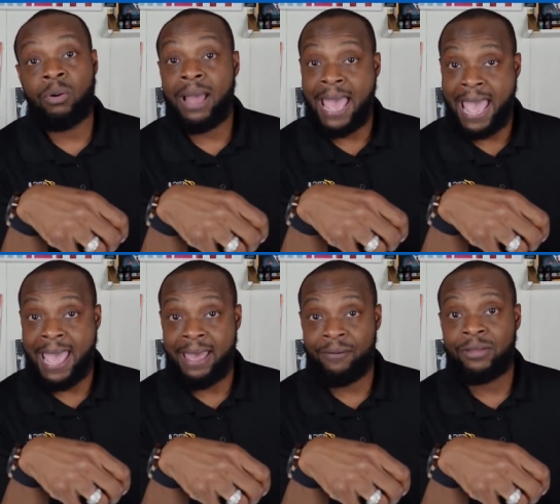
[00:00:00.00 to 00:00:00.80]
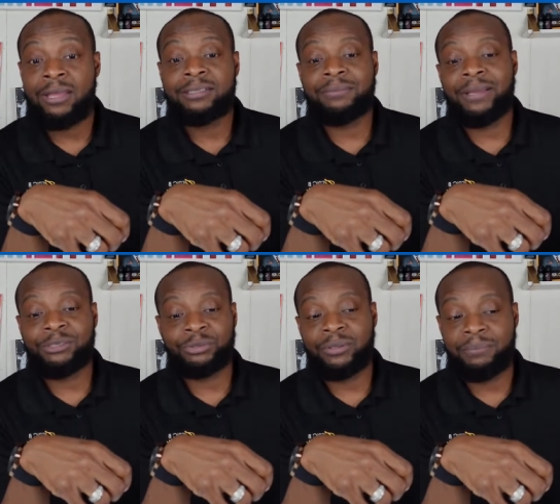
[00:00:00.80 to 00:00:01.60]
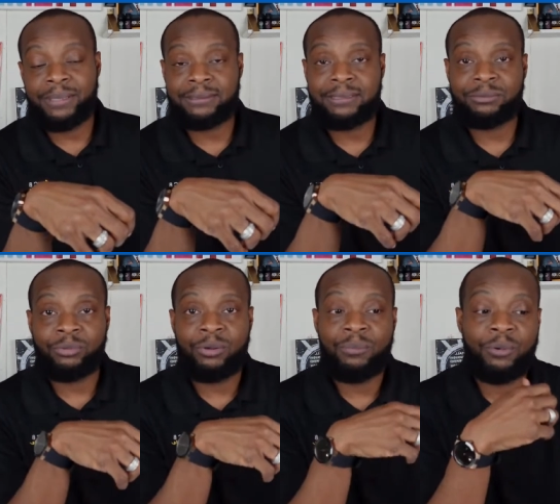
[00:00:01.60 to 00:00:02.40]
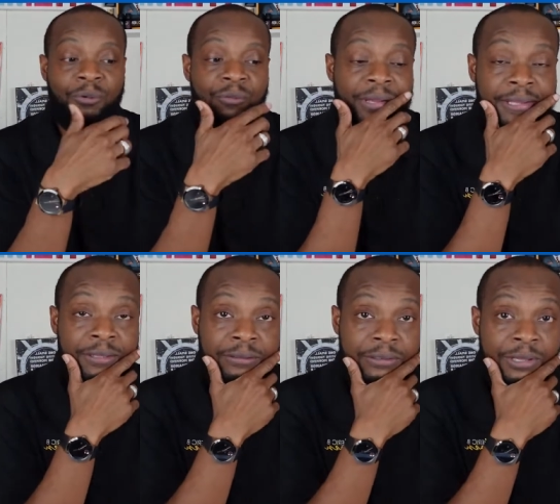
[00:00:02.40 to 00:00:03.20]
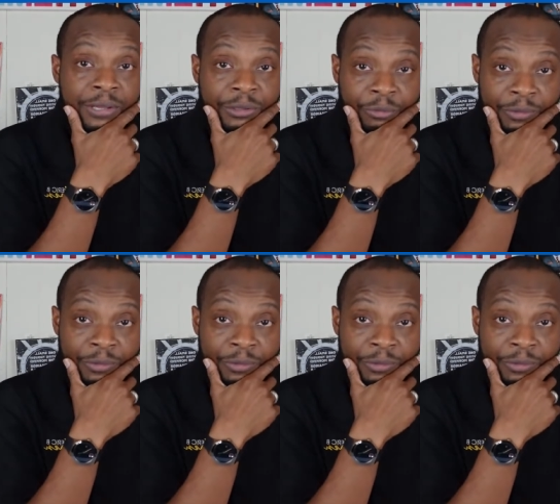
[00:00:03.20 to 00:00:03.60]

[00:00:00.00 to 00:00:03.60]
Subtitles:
or have to make sure the business will move in the